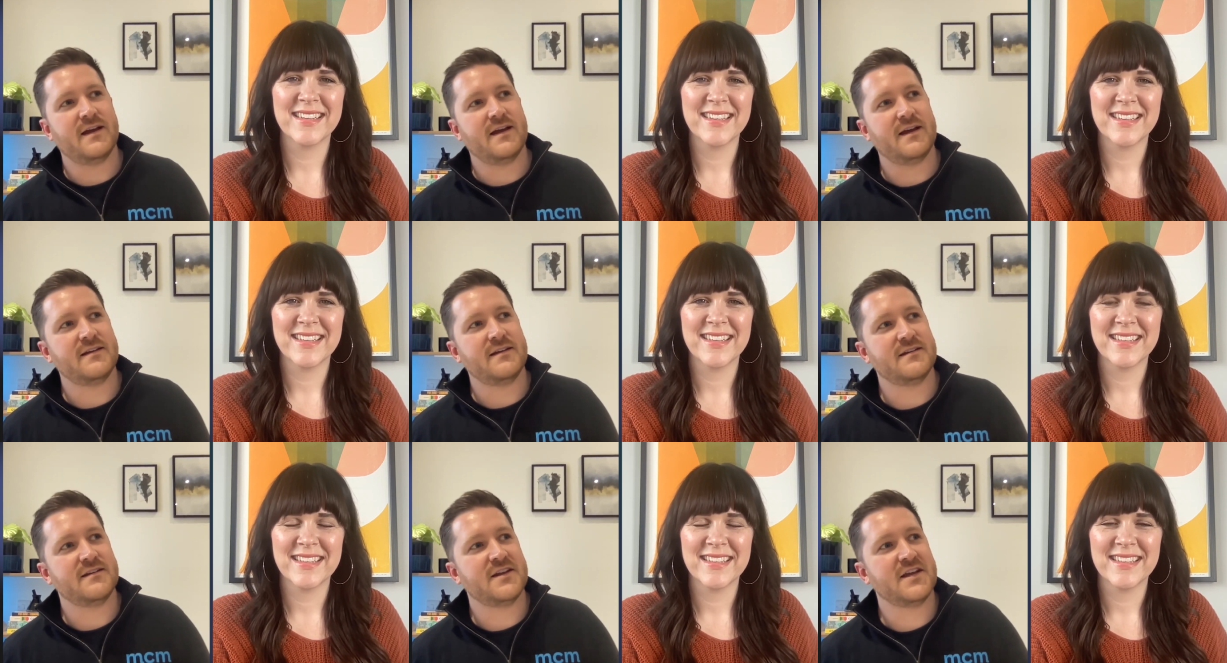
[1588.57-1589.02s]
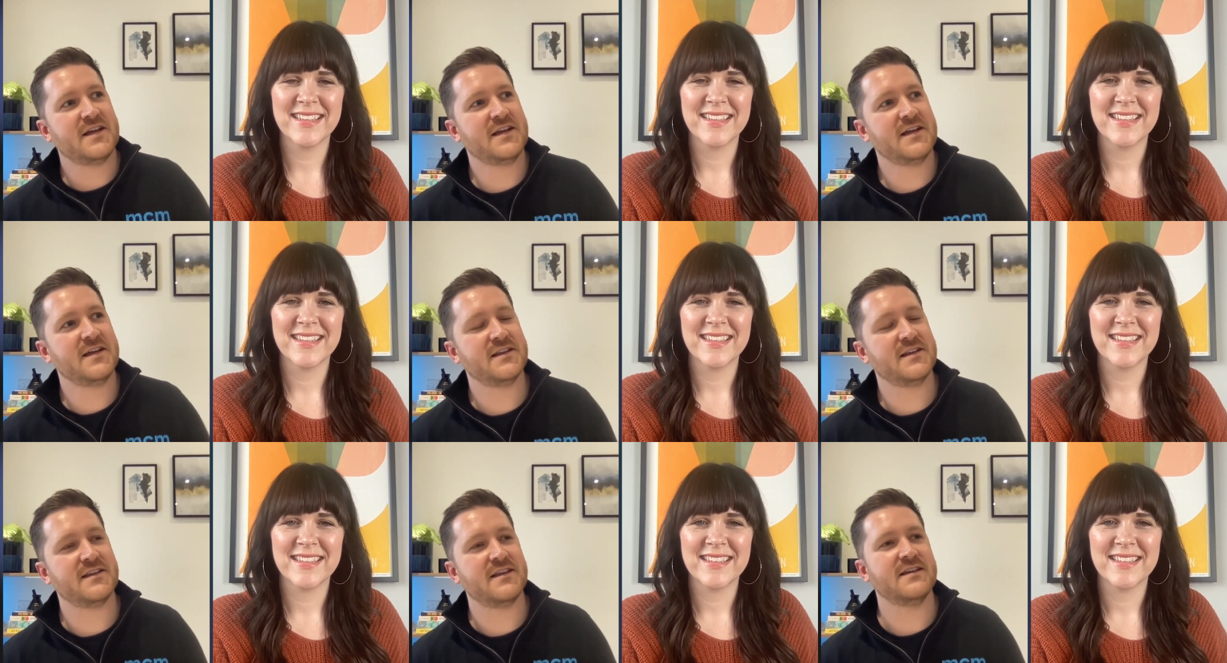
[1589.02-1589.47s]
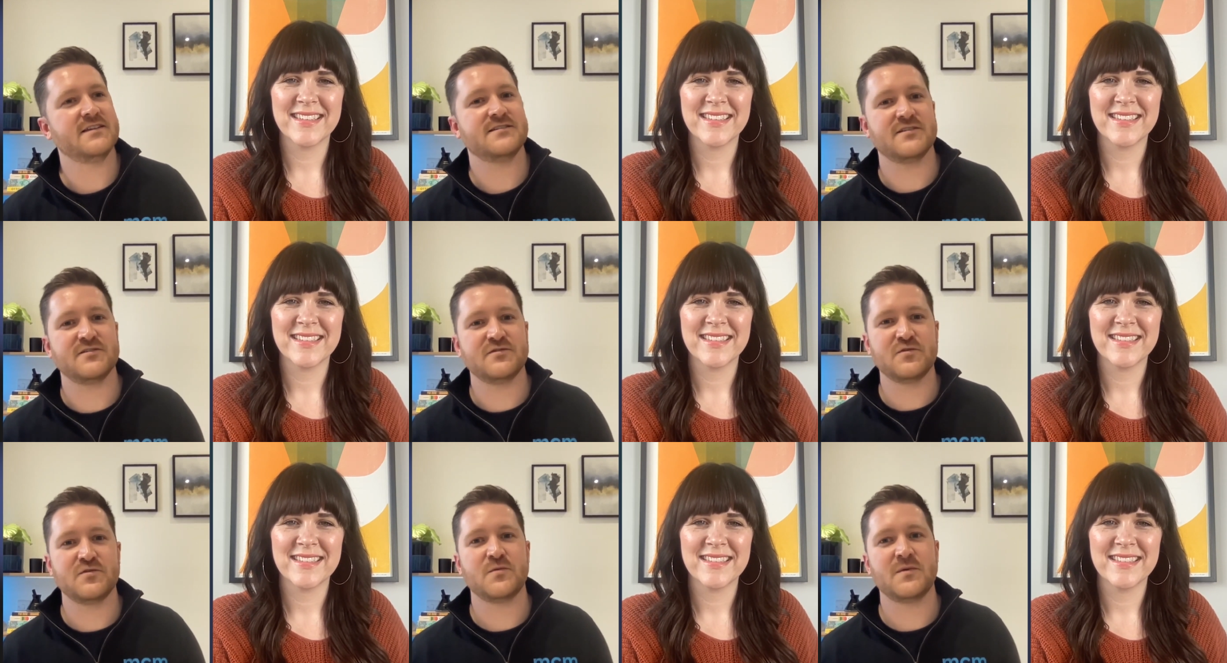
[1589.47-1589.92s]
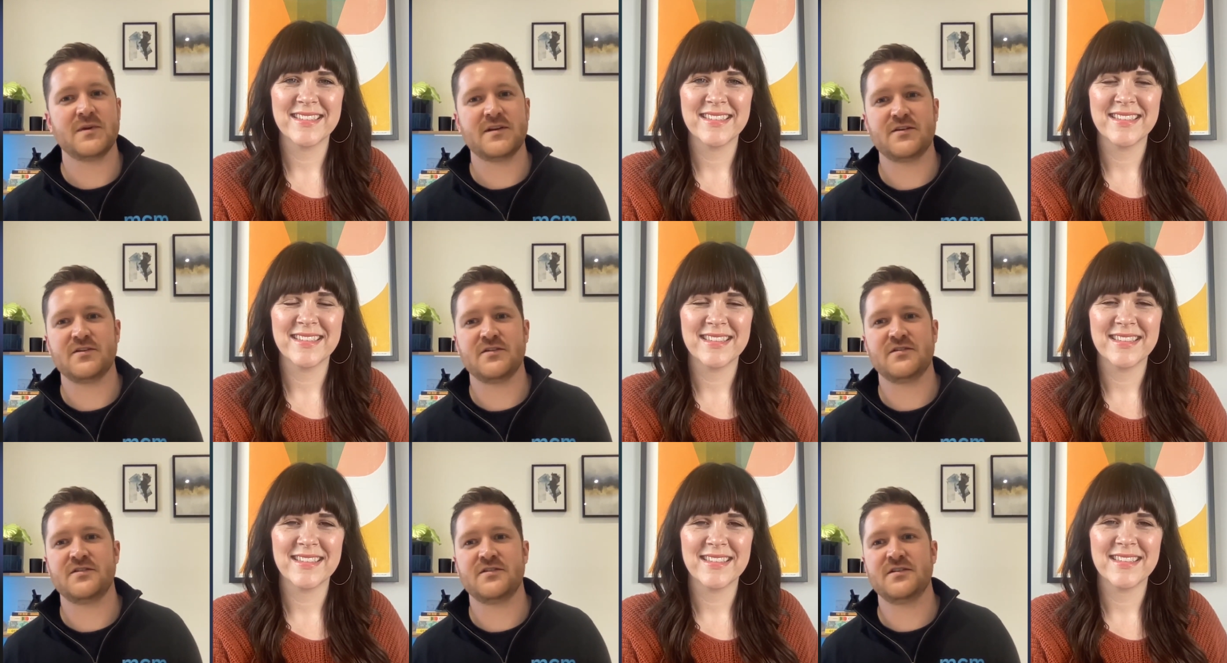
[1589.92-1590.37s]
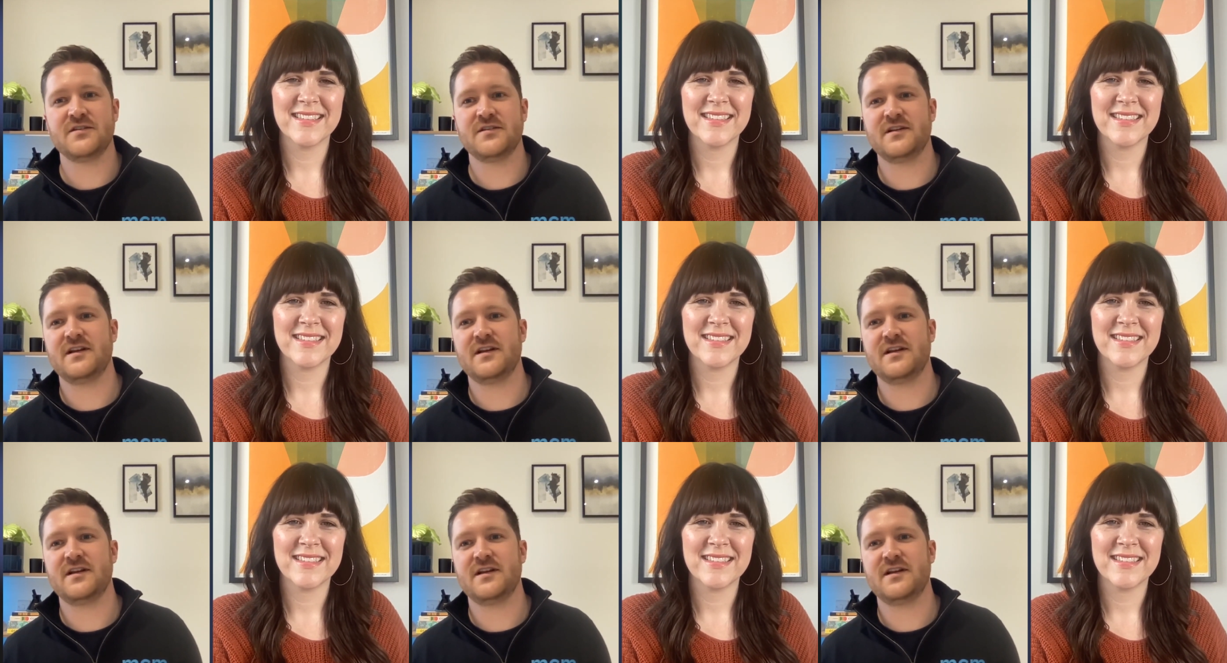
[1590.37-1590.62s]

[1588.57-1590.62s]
Speaker 1: and yes that's all well and good